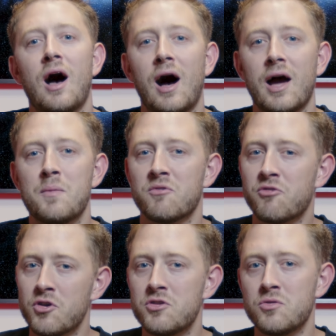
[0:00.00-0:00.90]
I
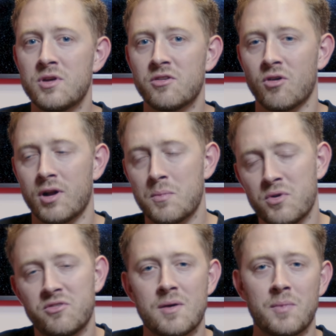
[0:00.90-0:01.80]
prefer to do this on a
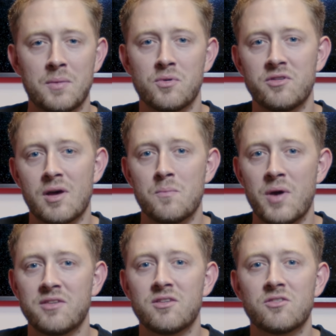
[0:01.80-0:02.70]
preset by preset
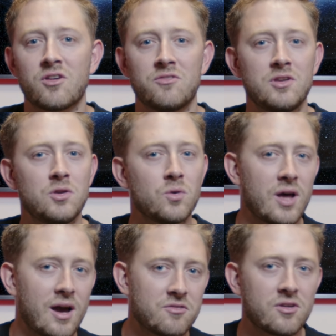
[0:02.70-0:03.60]
basis because then you
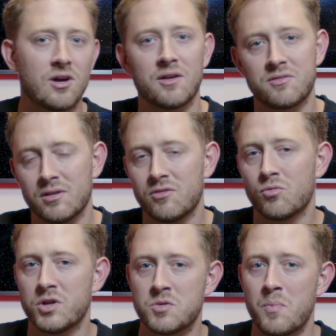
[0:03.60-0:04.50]
don't have to constantly
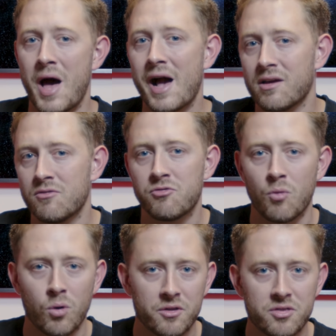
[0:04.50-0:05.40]
switch back and
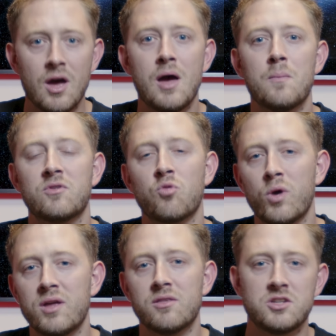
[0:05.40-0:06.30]
forth
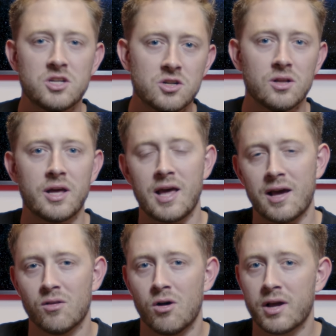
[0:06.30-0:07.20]
between the digital and
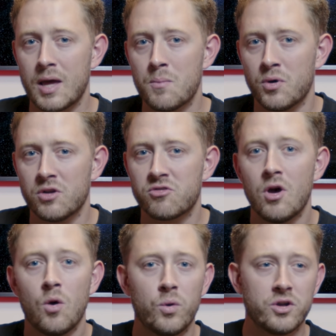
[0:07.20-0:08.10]
analog inputs
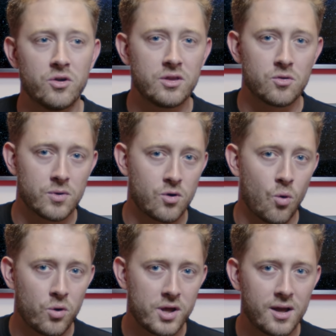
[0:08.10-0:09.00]
when you're either
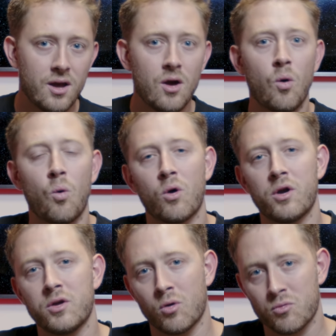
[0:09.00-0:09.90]
recording
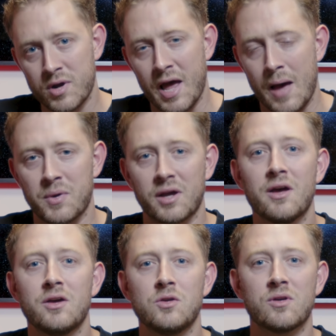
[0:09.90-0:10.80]
or you're reamping.
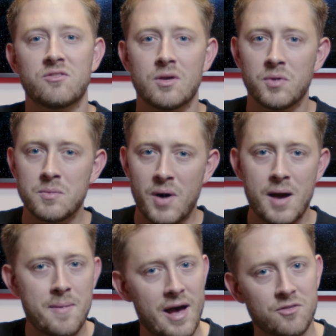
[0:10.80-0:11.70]
You can simply
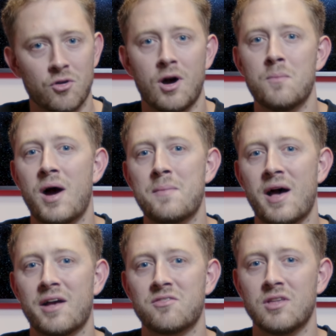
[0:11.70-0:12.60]
bypass or
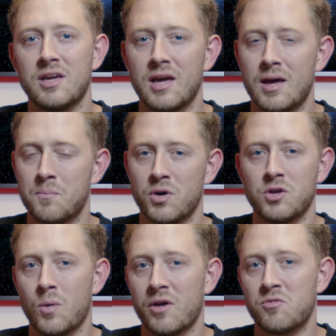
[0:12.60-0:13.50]
unbypass the
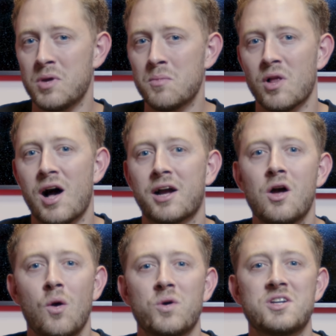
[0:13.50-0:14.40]
input USB block,
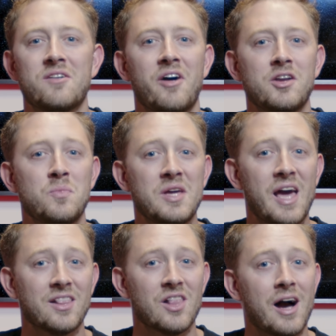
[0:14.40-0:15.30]
which I find to
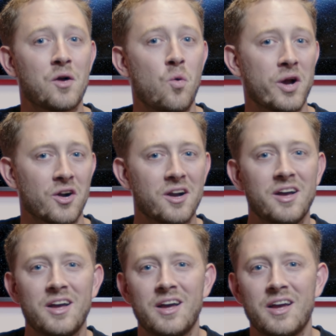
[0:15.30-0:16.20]
be a lot quicker.